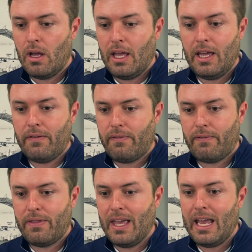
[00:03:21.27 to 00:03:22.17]

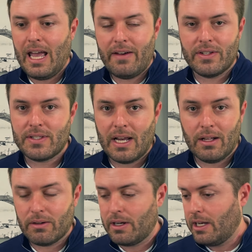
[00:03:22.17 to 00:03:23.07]
if they have a
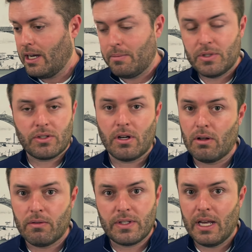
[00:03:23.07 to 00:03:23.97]
salary, I'm just going
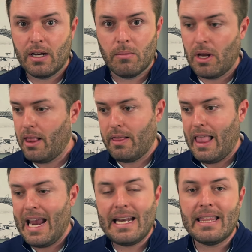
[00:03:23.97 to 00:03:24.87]
to say a number,
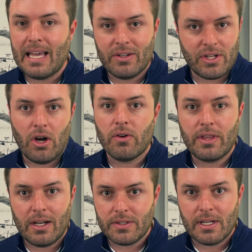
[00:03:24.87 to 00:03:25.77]
$80,000,
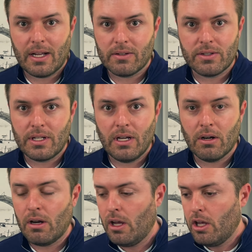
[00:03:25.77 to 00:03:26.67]
$100,000 a
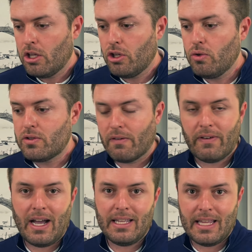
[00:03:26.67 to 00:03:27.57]
year, you
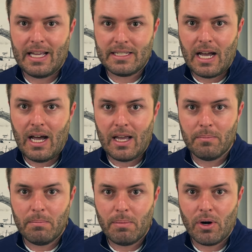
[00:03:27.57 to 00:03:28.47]
divide that
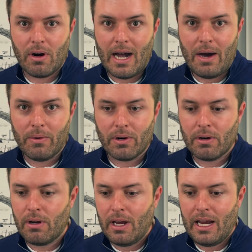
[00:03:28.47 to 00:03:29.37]
time per
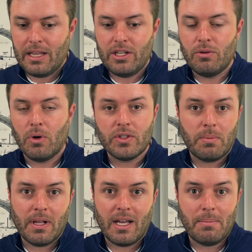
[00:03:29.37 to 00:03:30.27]
hour, and then you
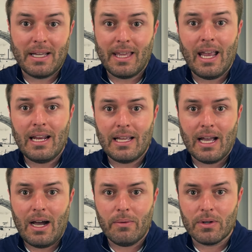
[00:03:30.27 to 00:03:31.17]
multiply it by the 80
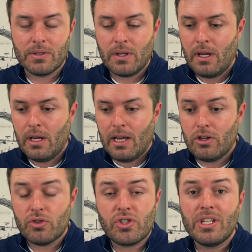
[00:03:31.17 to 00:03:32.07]
hours, and
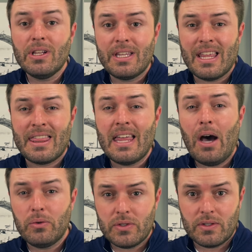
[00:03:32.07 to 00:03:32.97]
you're still in the
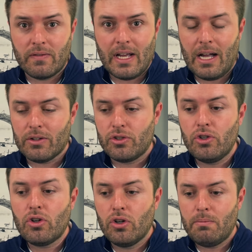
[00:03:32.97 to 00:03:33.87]
thousands of dollars.
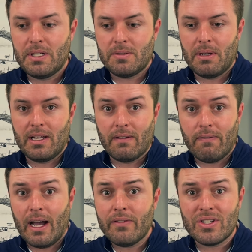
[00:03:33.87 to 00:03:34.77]
You could be spending
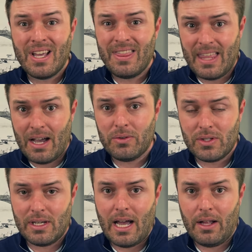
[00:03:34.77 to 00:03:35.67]
$5,000 or
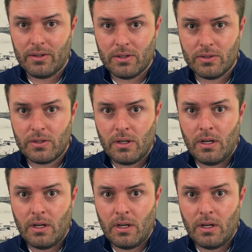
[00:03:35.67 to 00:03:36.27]
$10,000